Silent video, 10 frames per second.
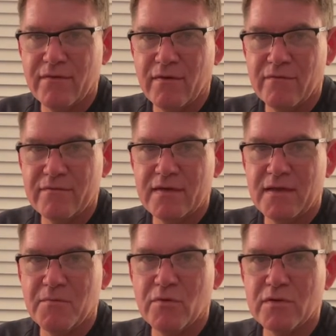of
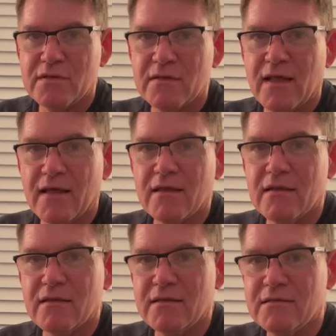sending books in that I
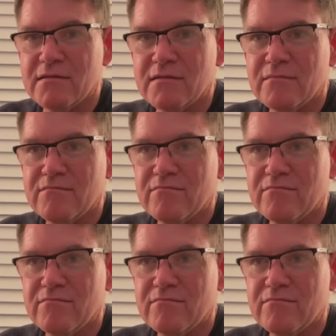could at least